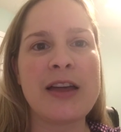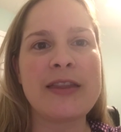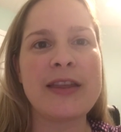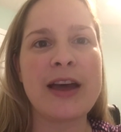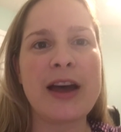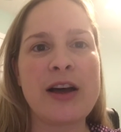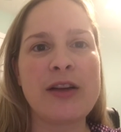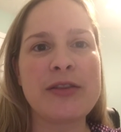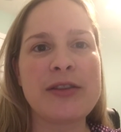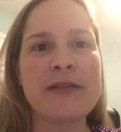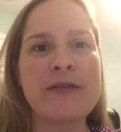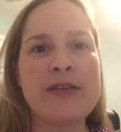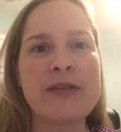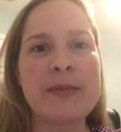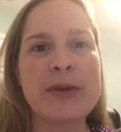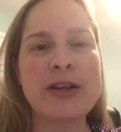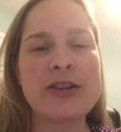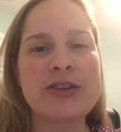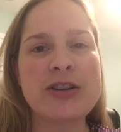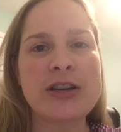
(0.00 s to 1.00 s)
The Health
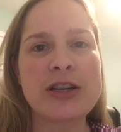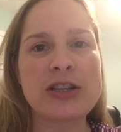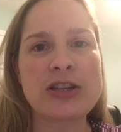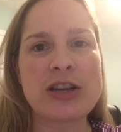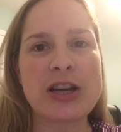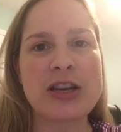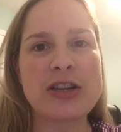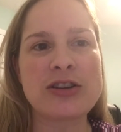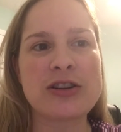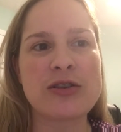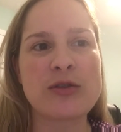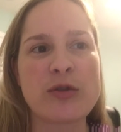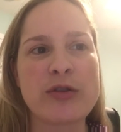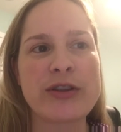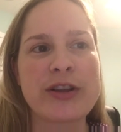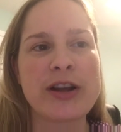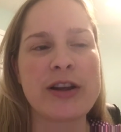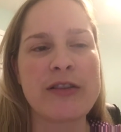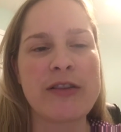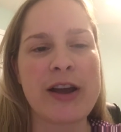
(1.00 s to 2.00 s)
Information Exchange in
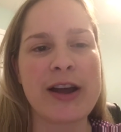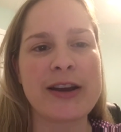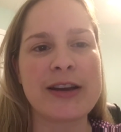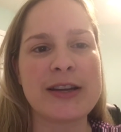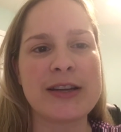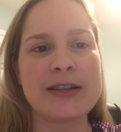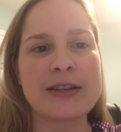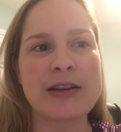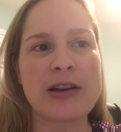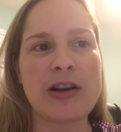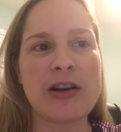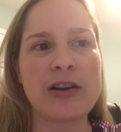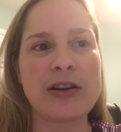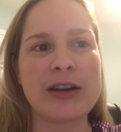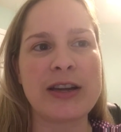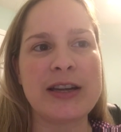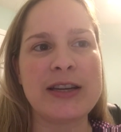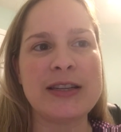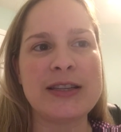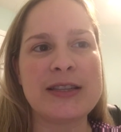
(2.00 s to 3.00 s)
North Carolina is called
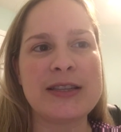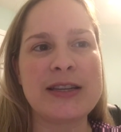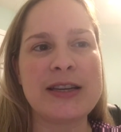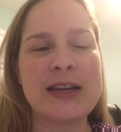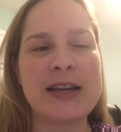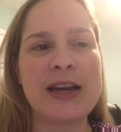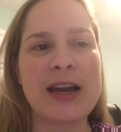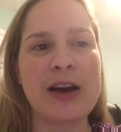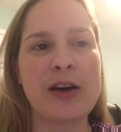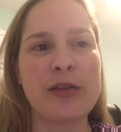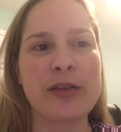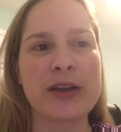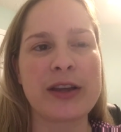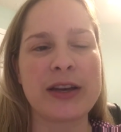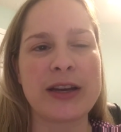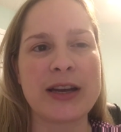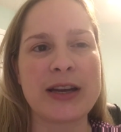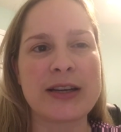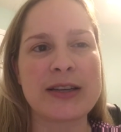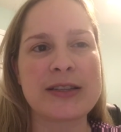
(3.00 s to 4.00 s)
NC Health
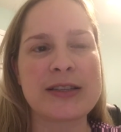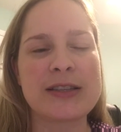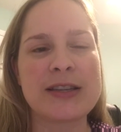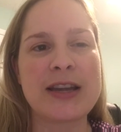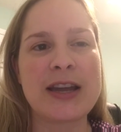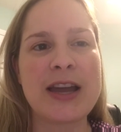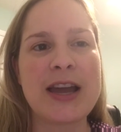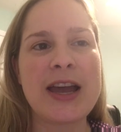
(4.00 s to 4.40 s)
Connects